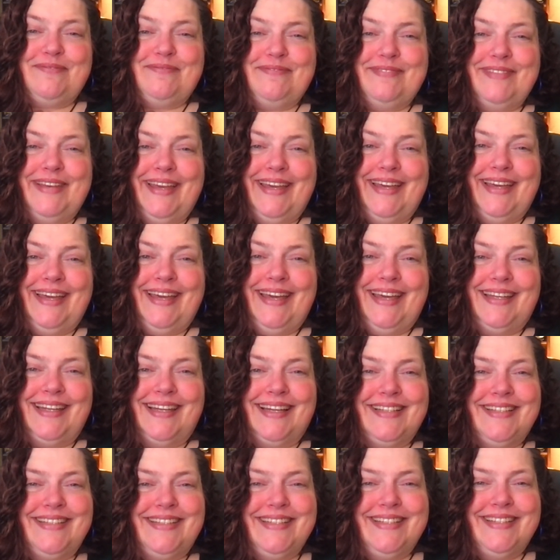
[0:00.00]
And
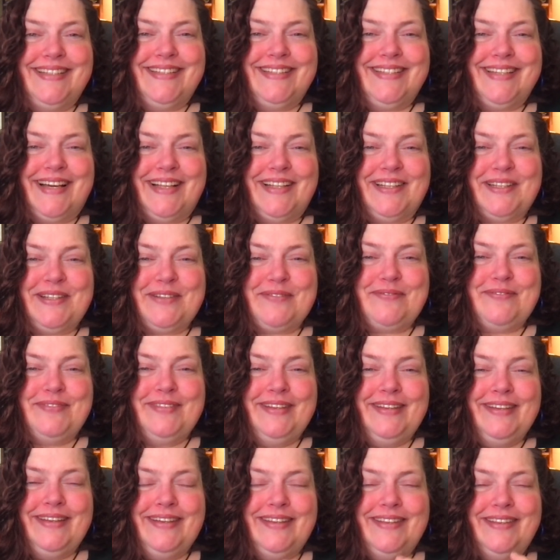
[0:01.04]
I did tell him,
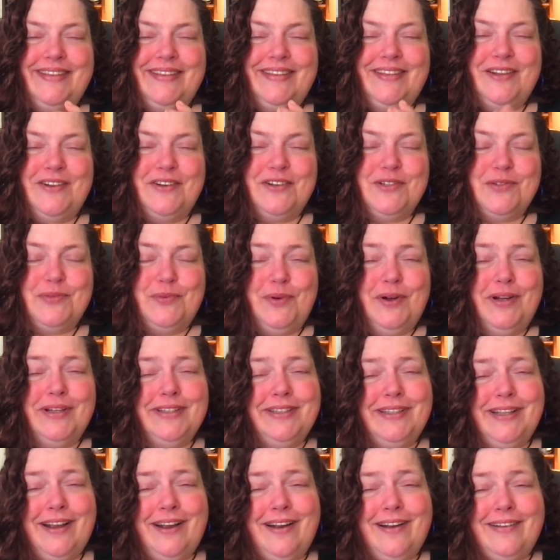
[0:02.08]
there's one
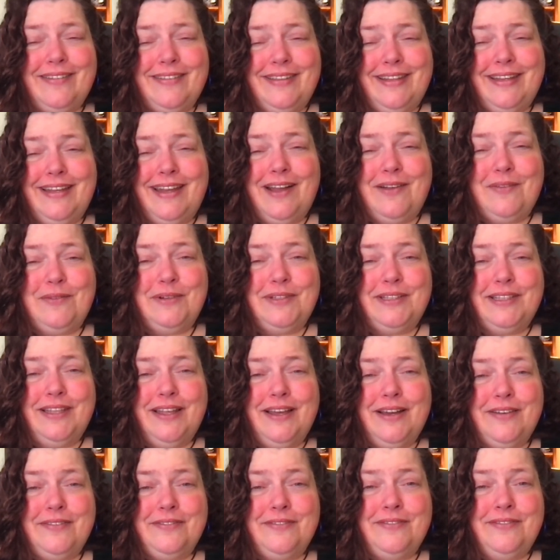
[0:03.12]
card that I would
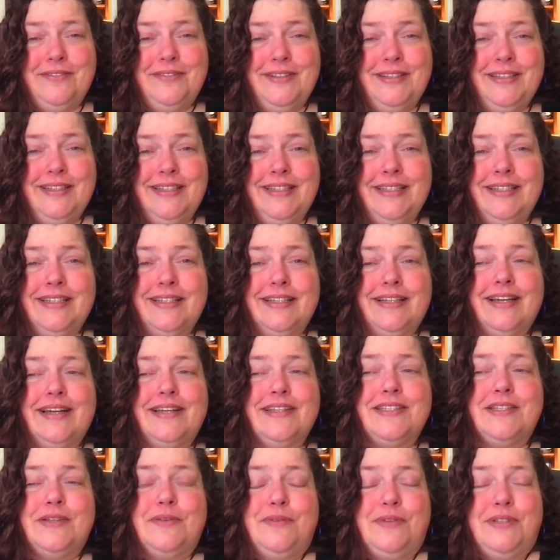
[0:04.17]
love,
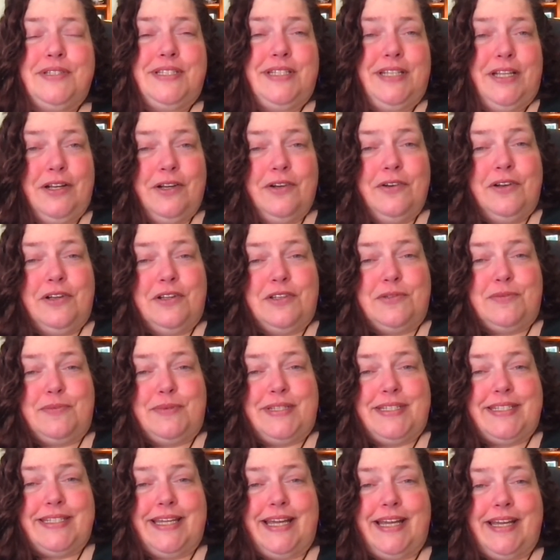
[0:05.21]
because it was near
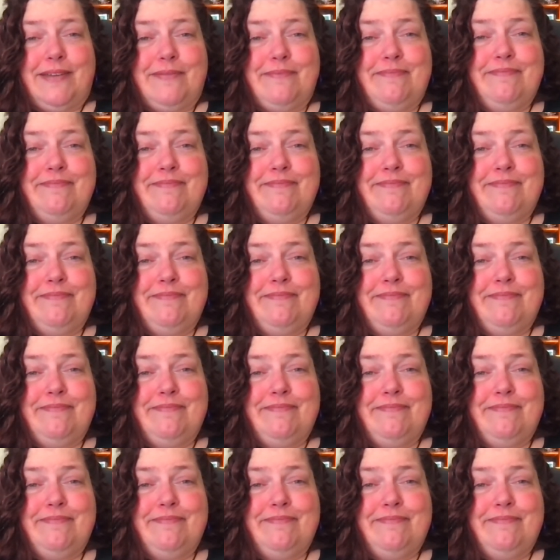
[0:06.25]
Christmas time.